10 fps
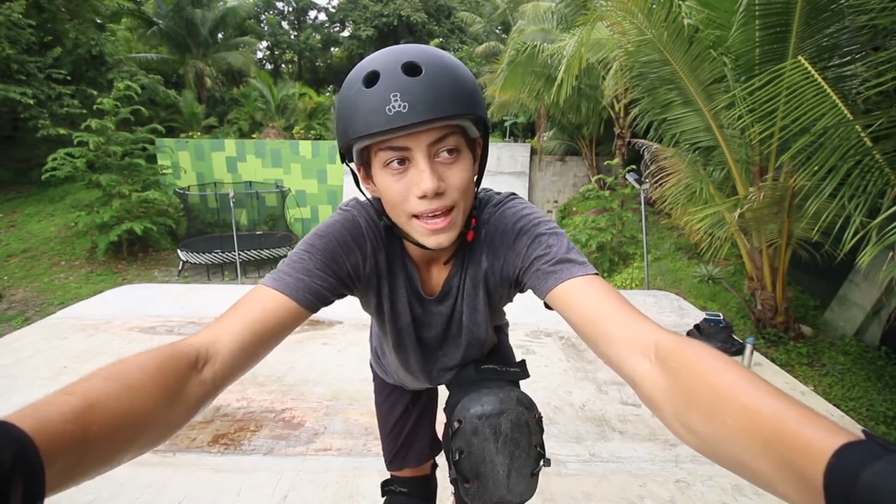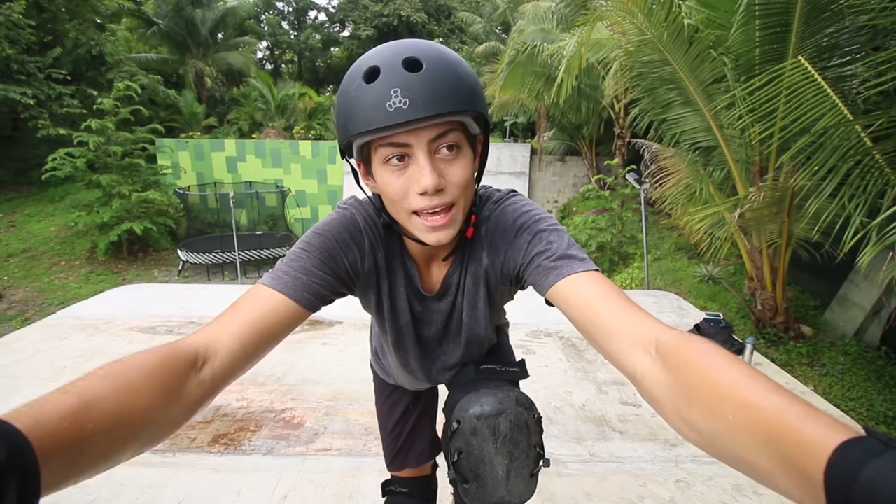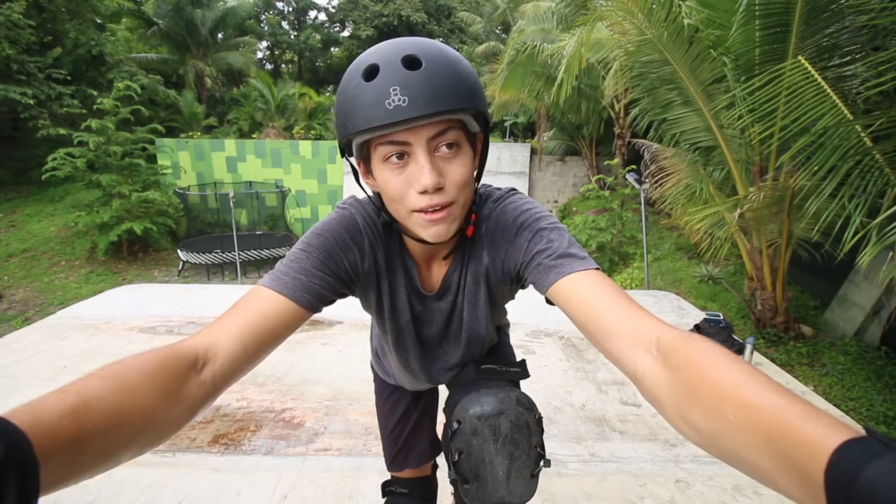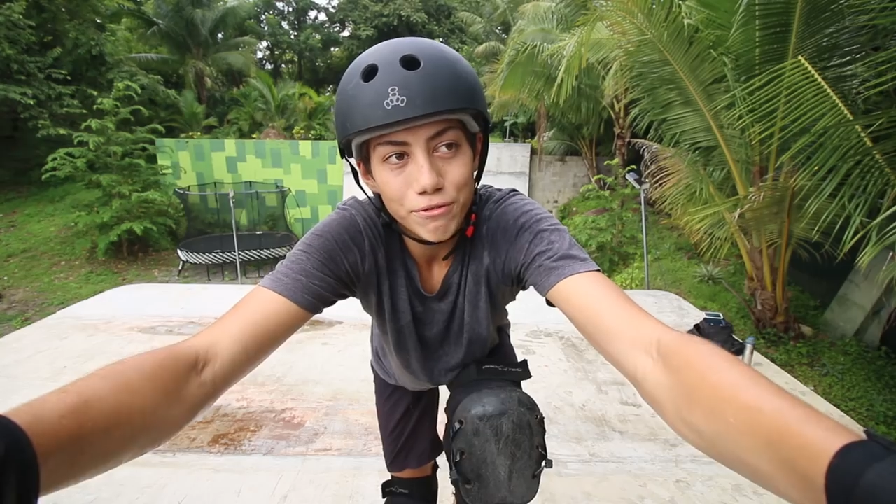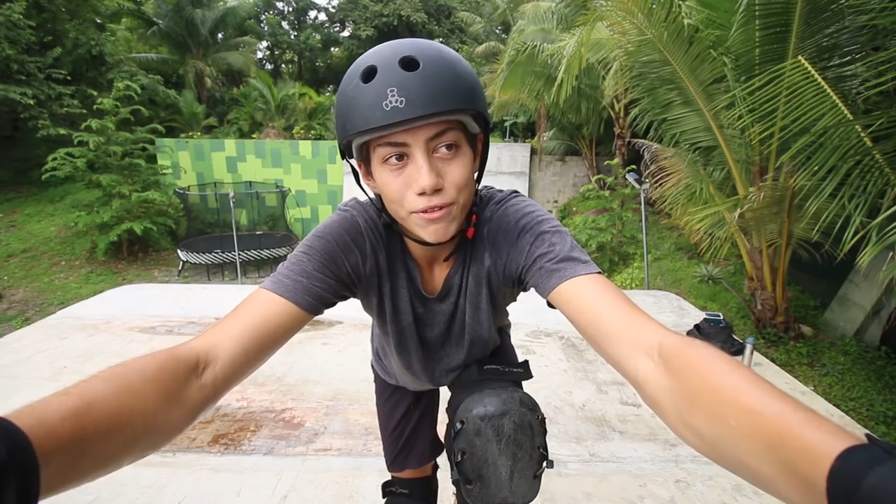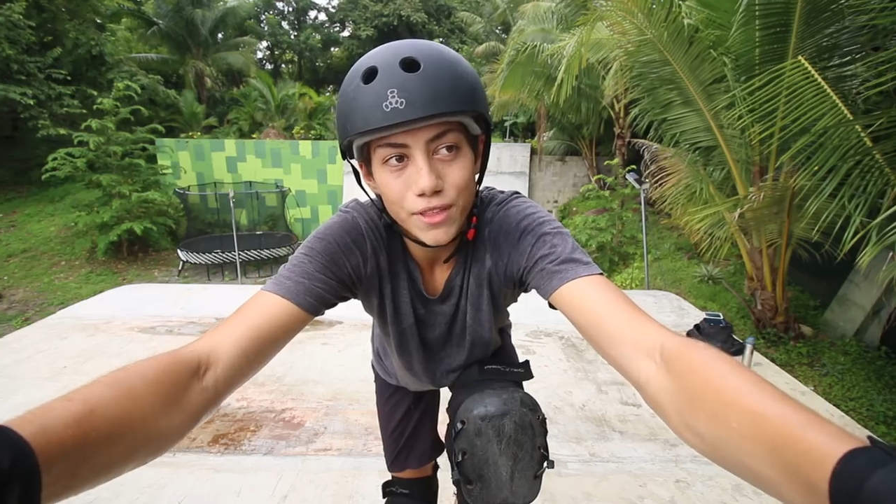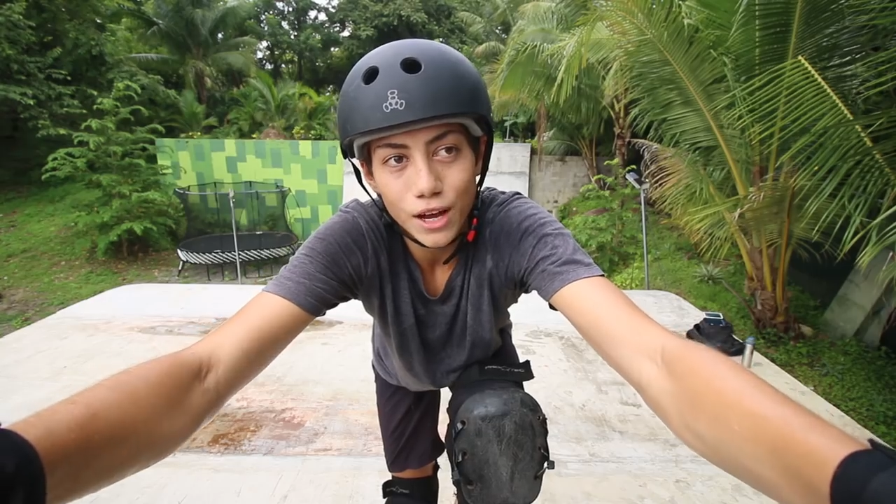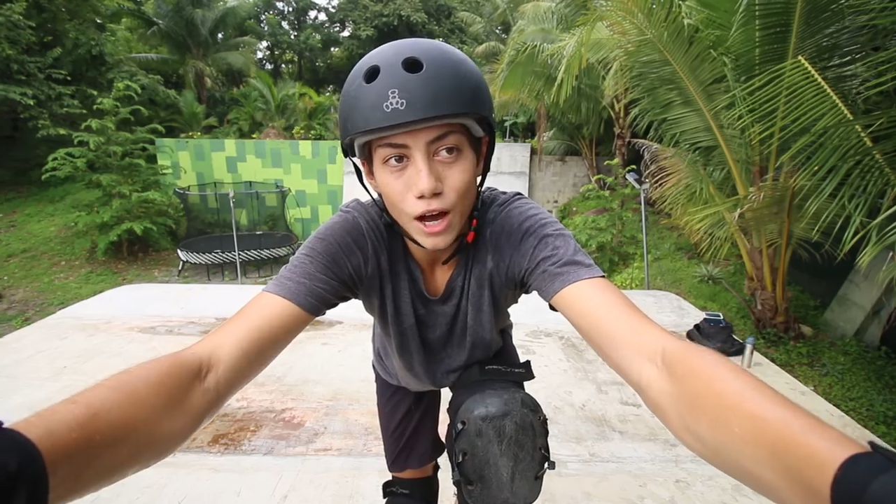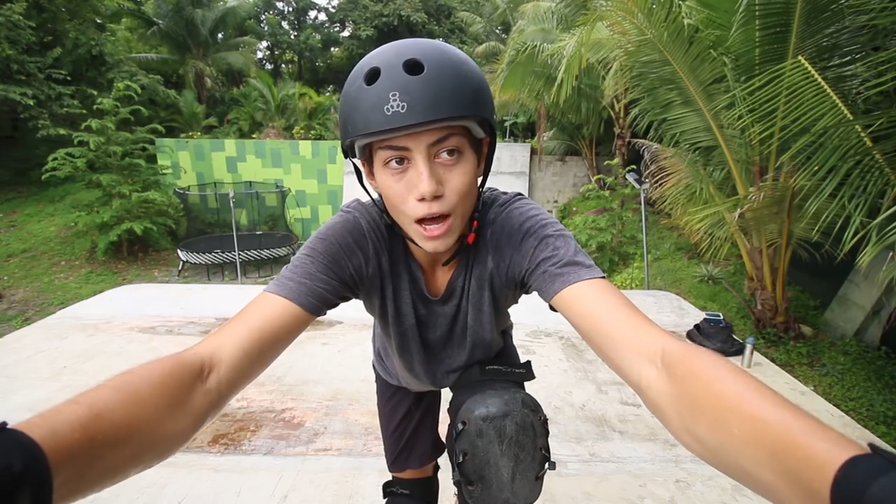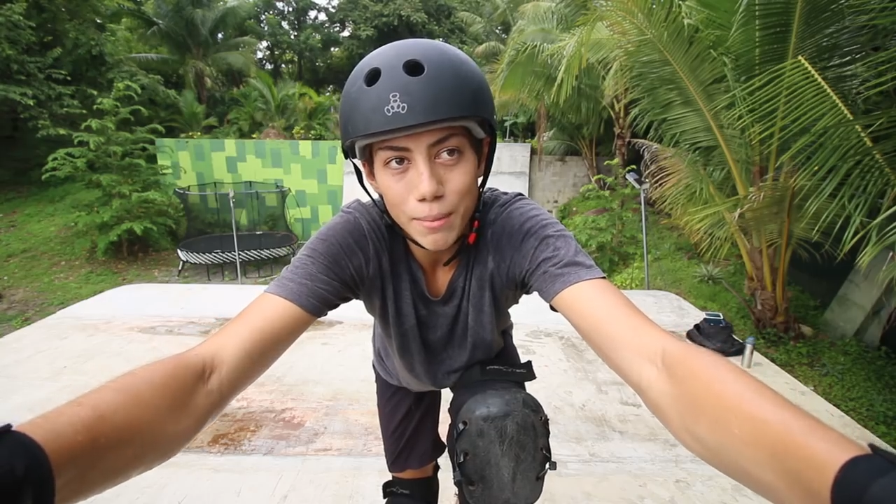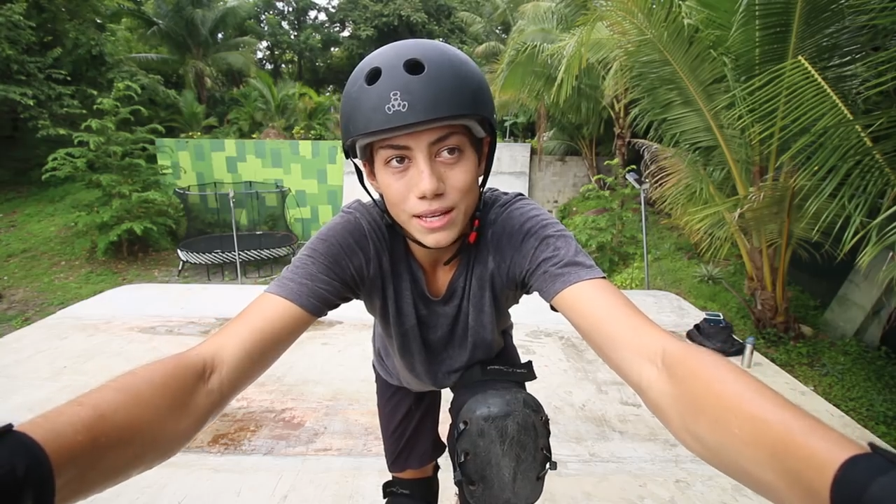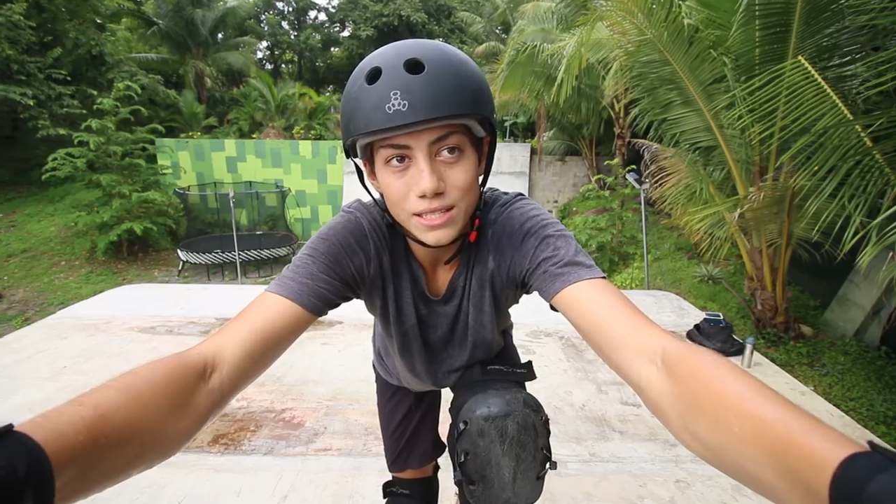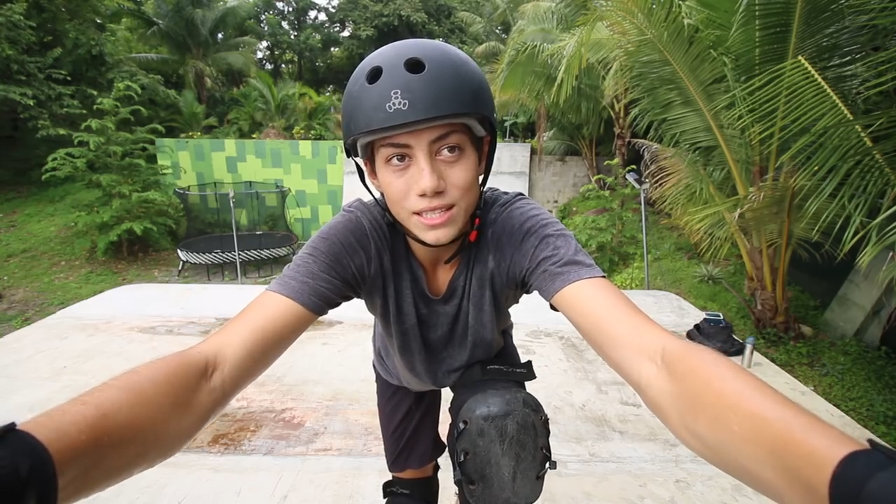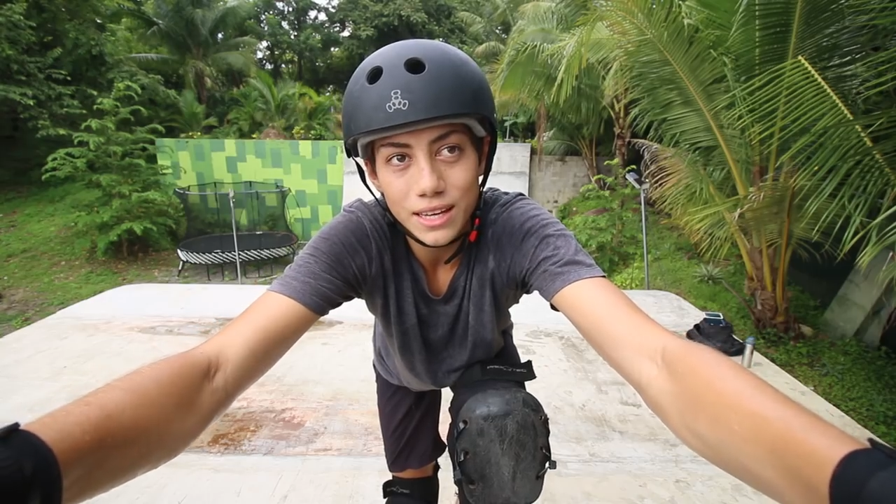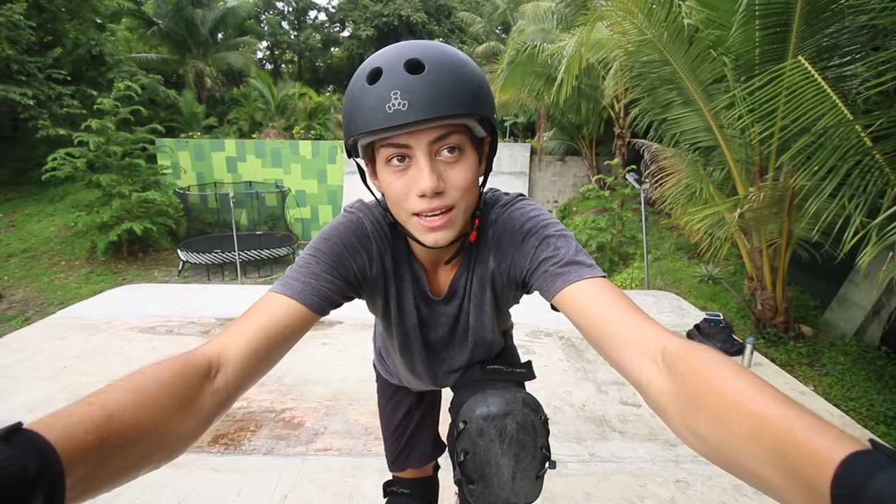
if the comments